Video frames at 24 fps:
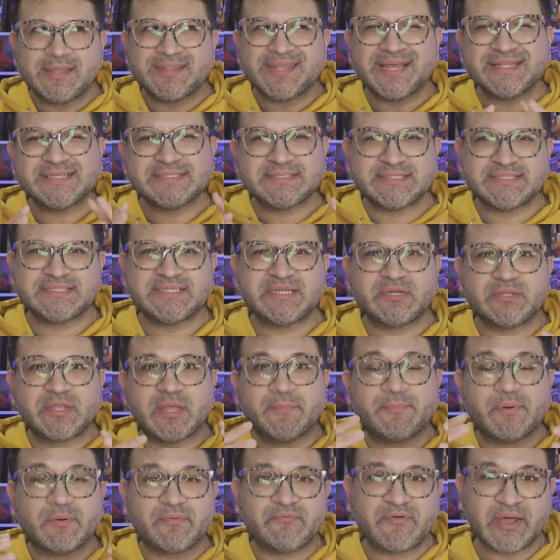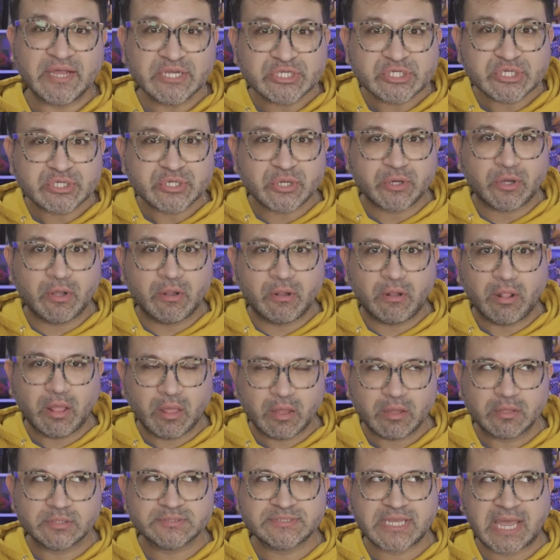not necessarily a professional
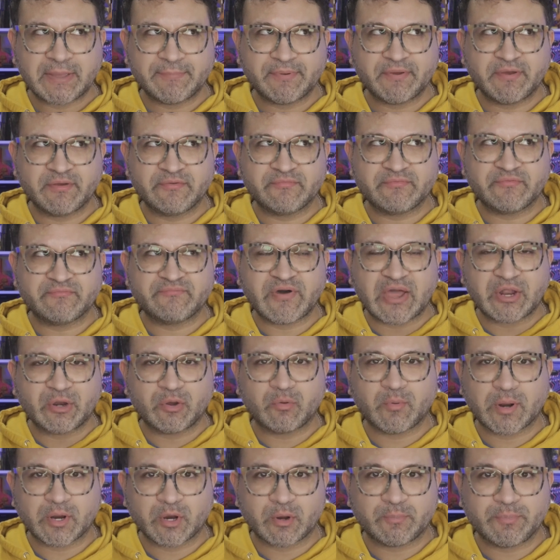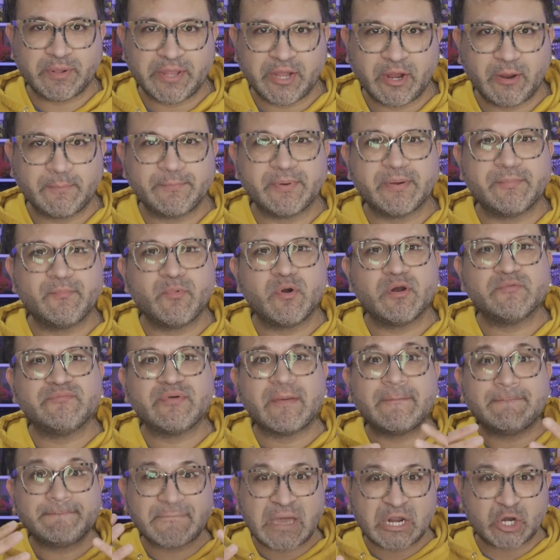type of vinyl record player, but more of
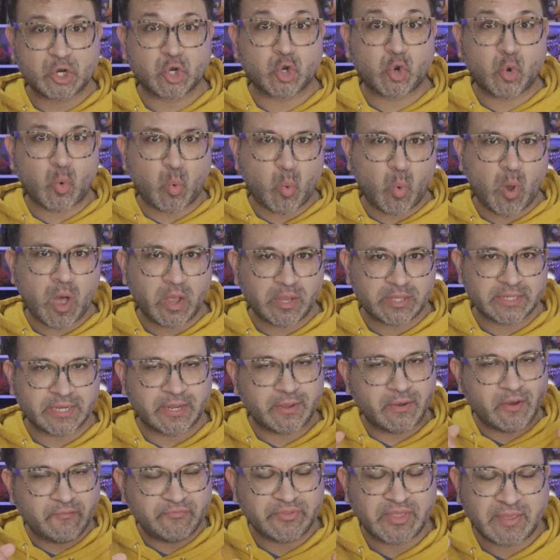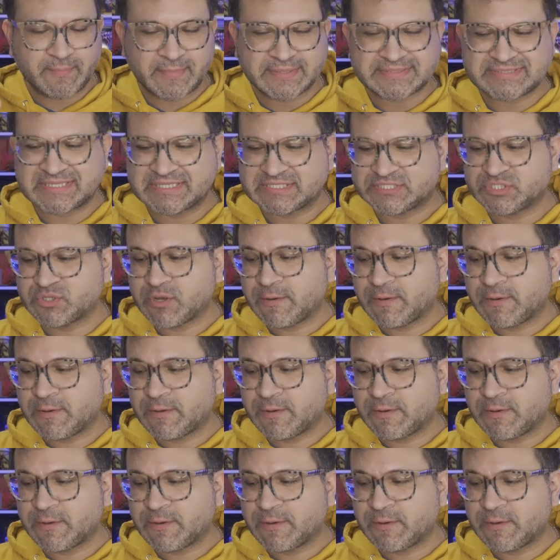a better quality. Hopefully that makes sense.